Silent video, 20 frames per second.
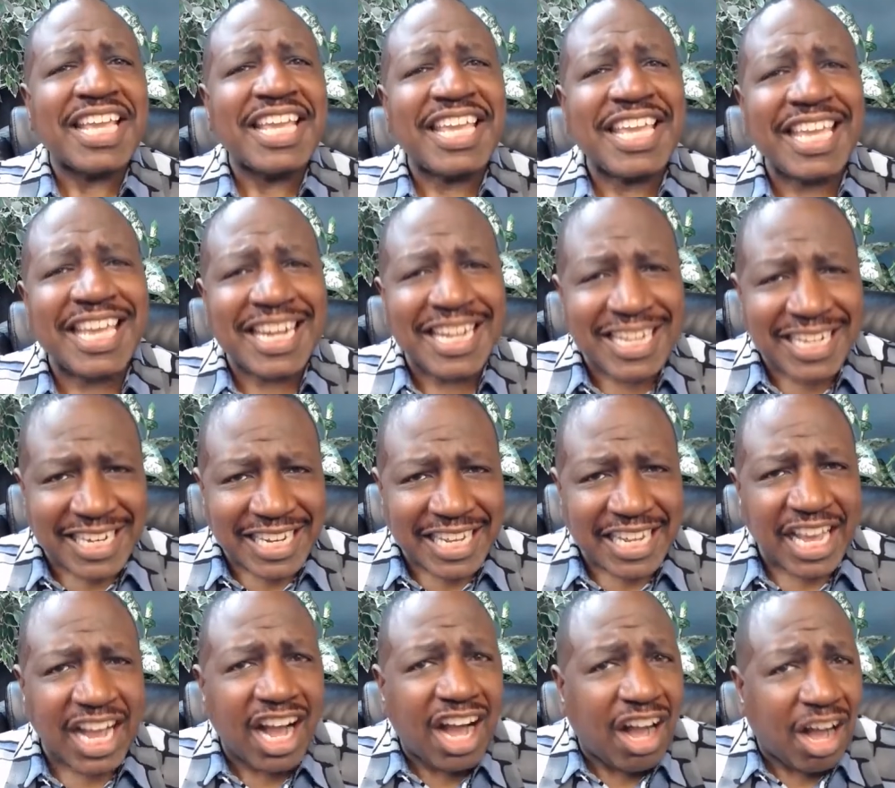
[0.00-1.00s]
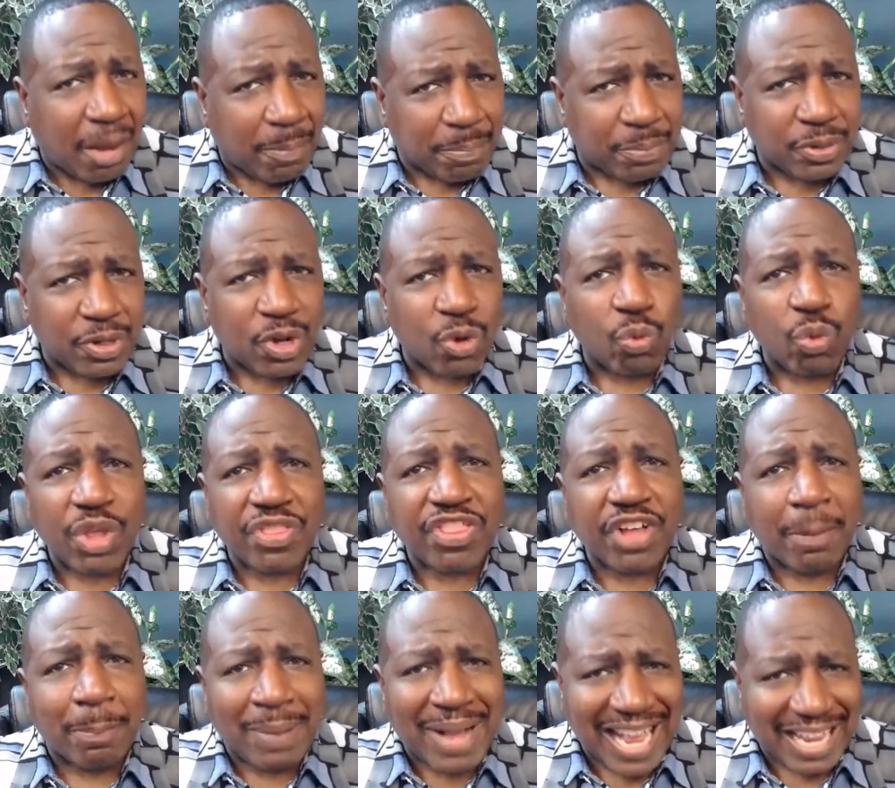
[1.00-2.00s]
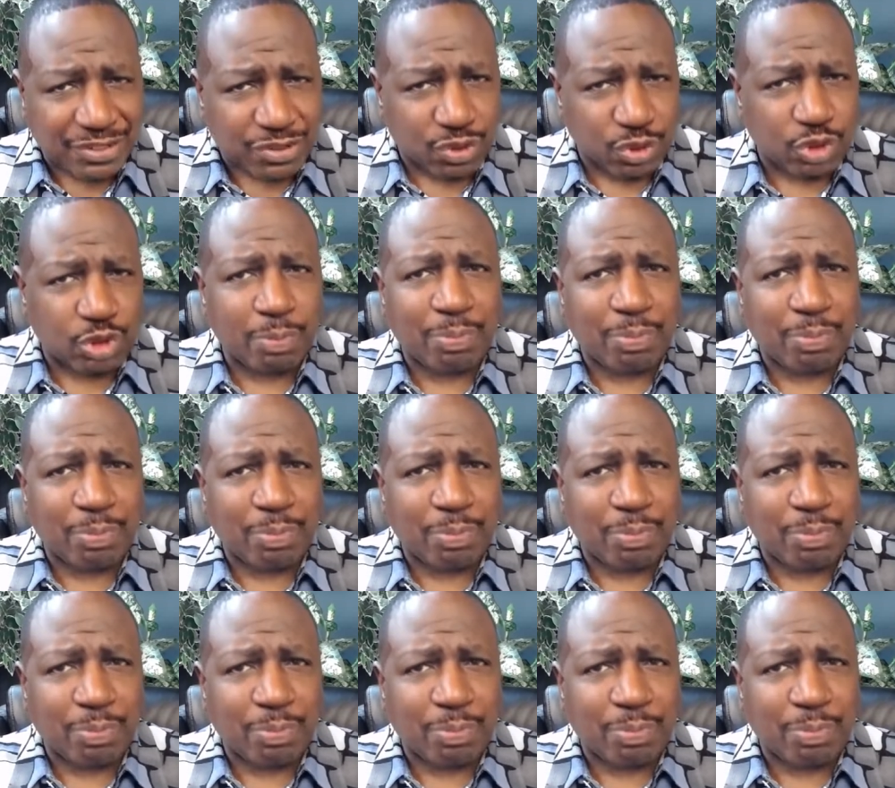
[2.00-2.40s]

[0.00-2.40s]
ending up with apostles,